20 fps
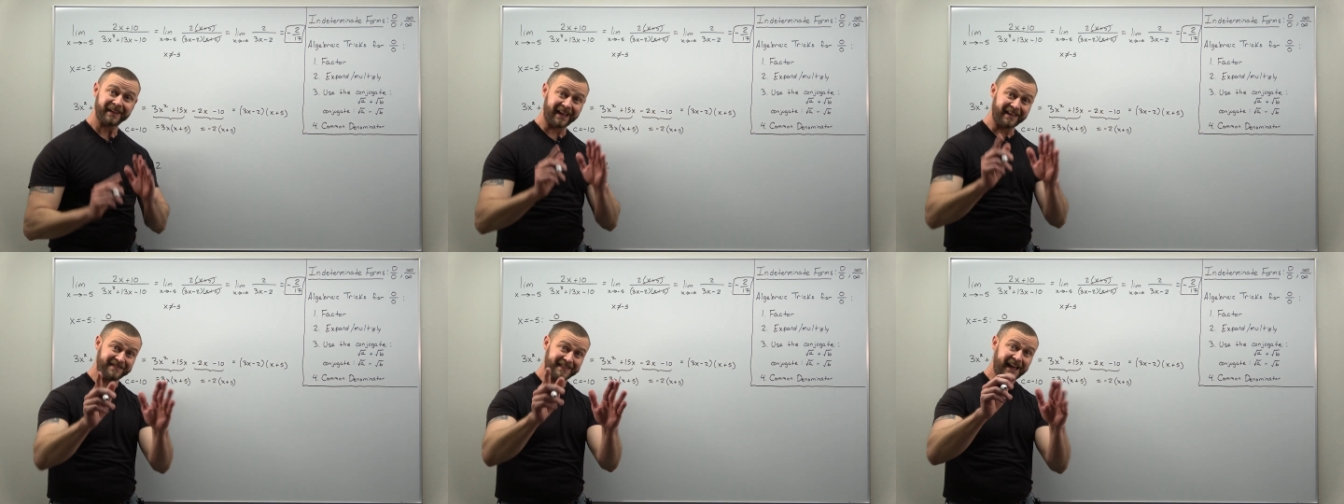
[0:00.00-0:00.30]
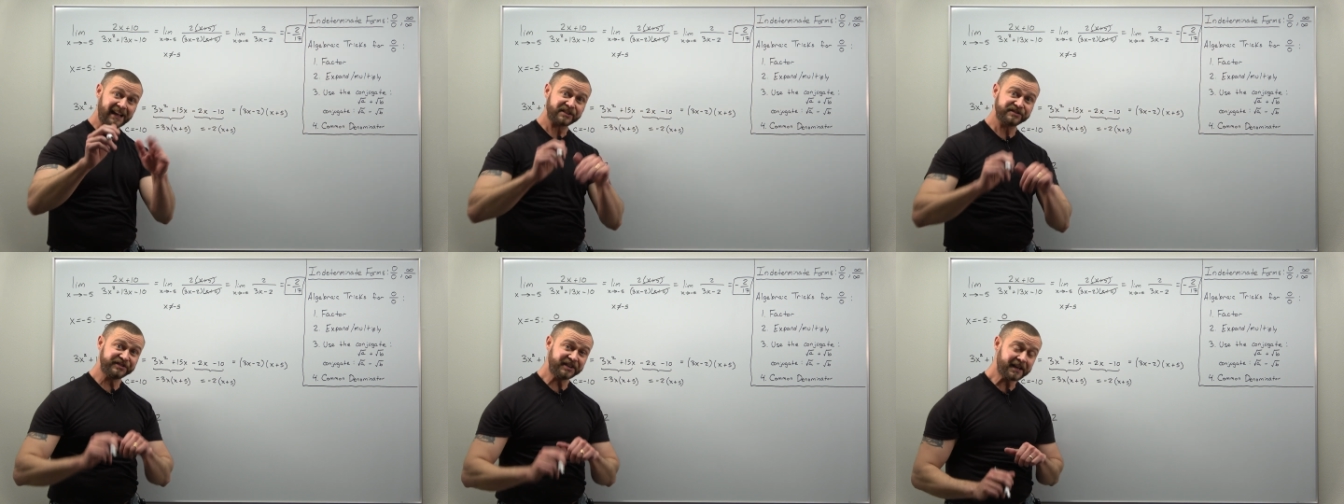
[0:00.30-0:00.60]
And
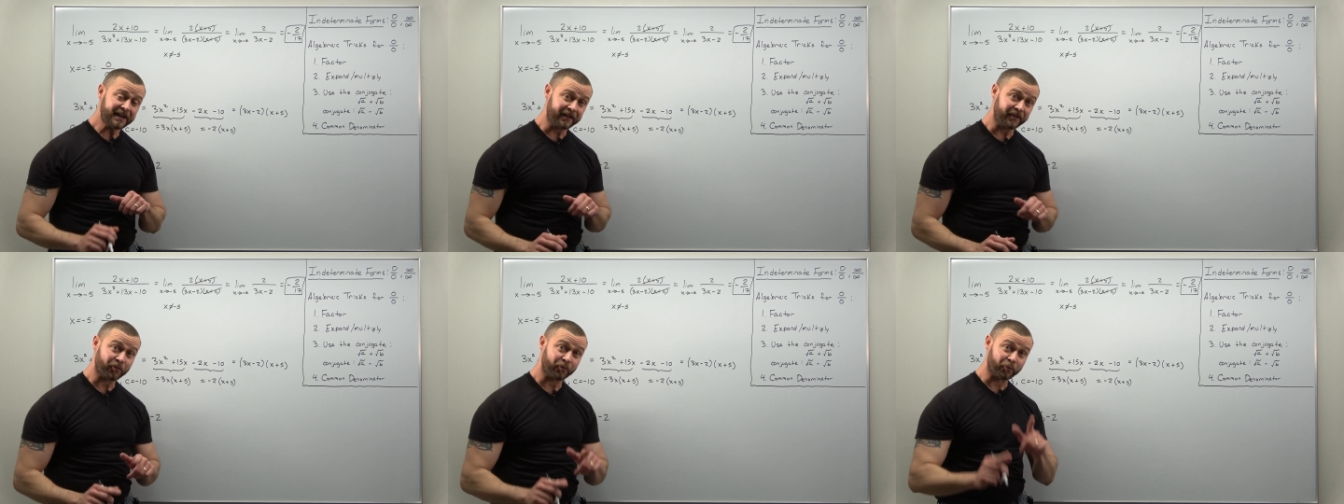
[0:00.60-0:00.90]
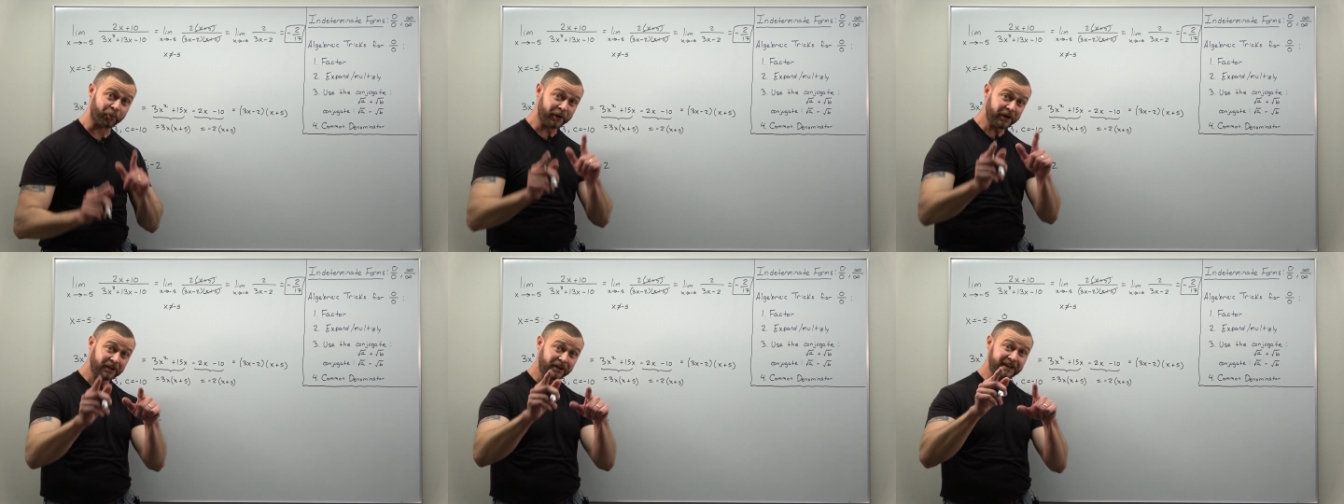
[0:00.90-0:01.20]
that's it.
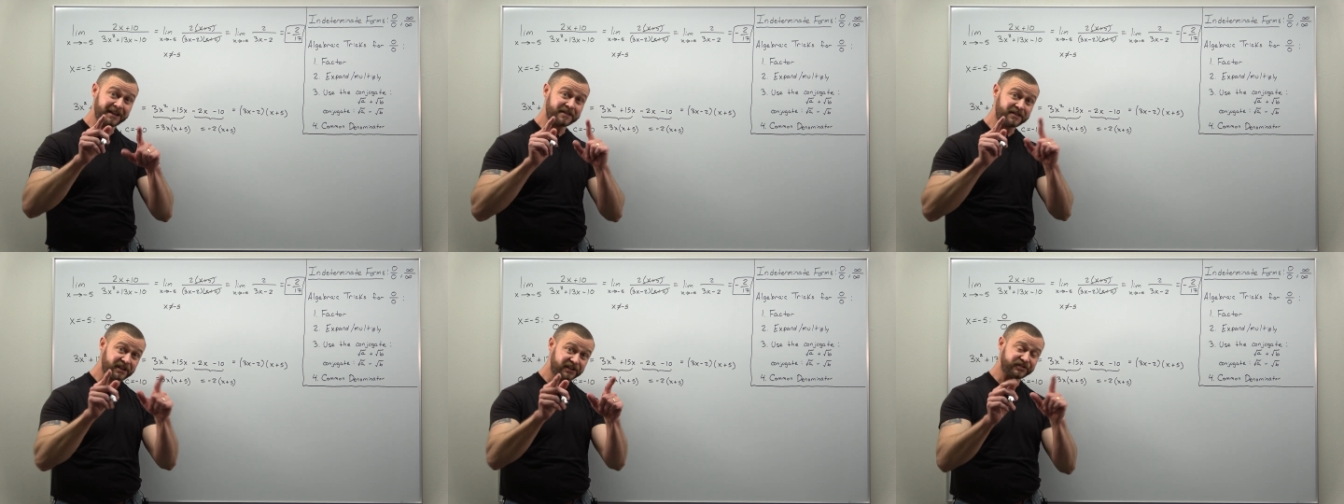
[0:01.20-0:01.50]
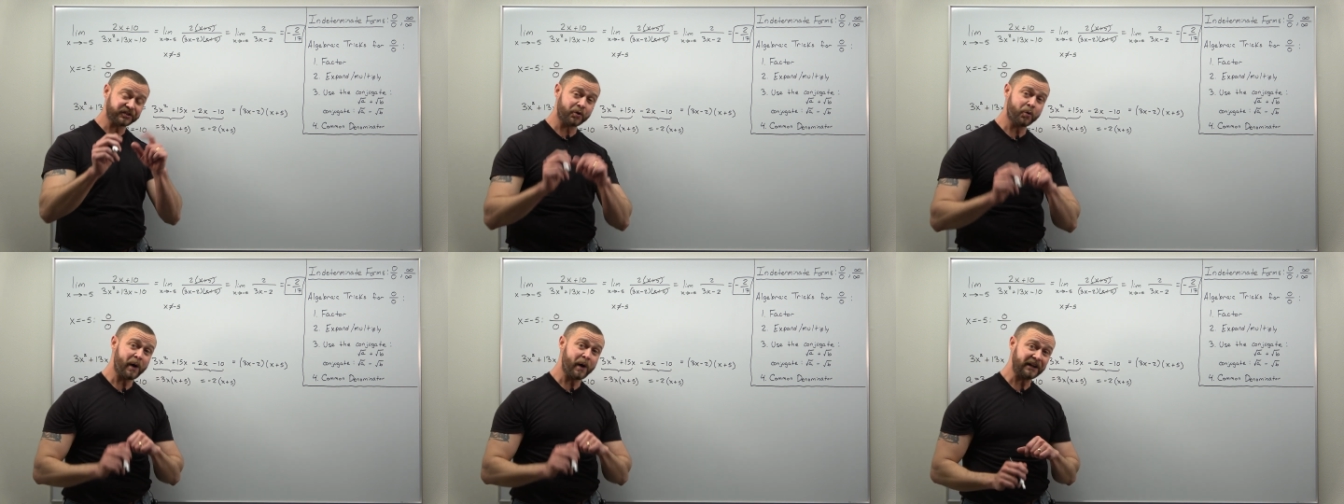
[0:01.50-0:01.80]
Really,
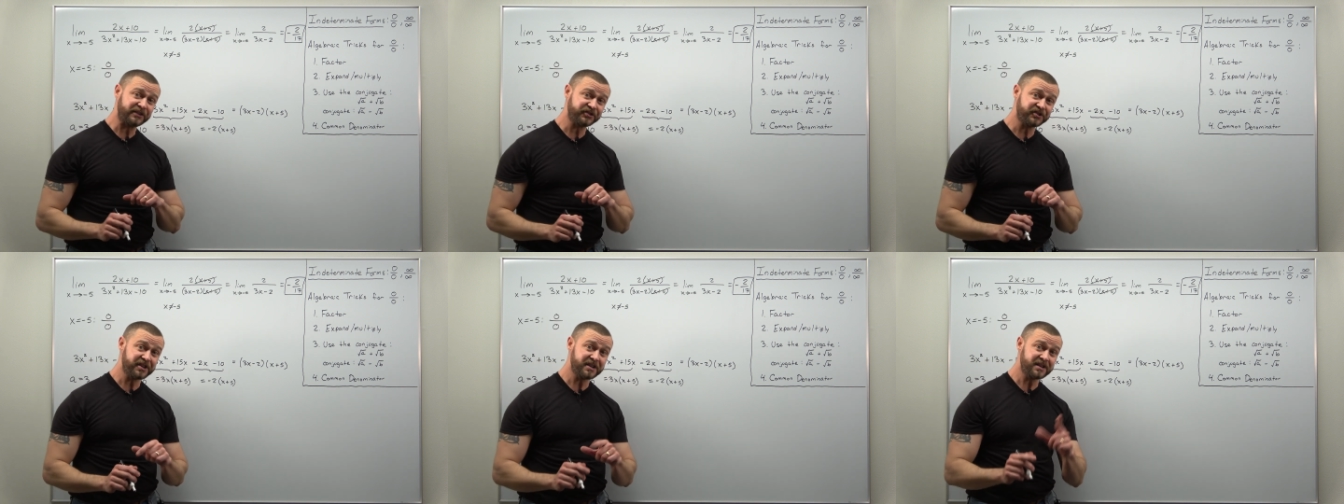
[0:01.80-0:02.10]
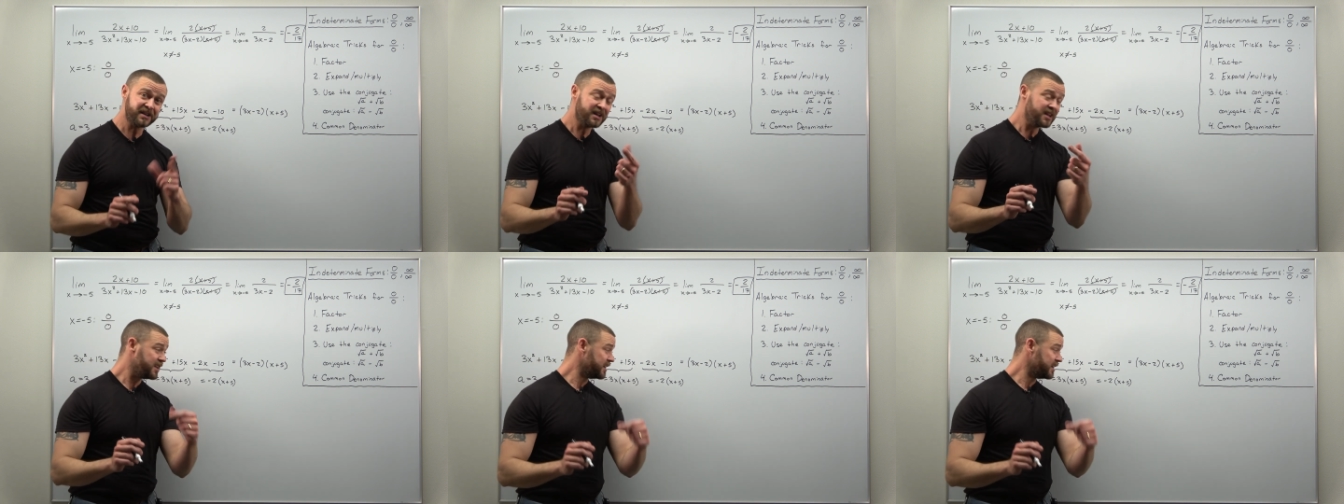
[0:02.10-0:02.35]
this question